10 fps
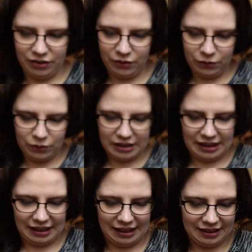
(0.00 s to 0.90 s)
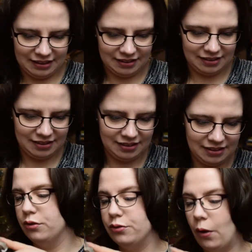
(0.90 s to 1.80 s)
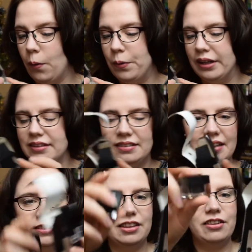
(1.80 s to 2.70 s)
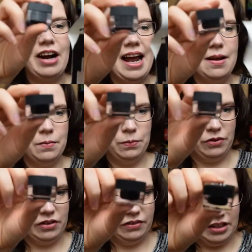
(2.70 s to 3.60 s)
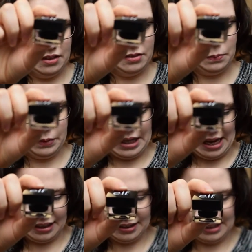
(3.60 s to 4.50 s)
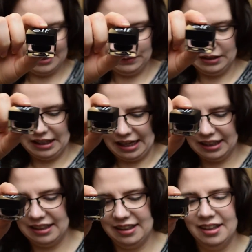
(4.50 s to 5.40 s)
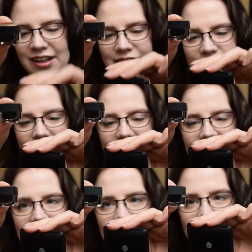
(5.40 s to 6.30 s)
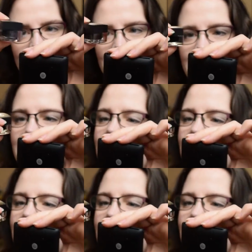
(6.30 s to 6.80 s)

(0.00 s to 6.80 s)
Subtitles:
You get 4.7 grams of this black liquid liner. So that's actually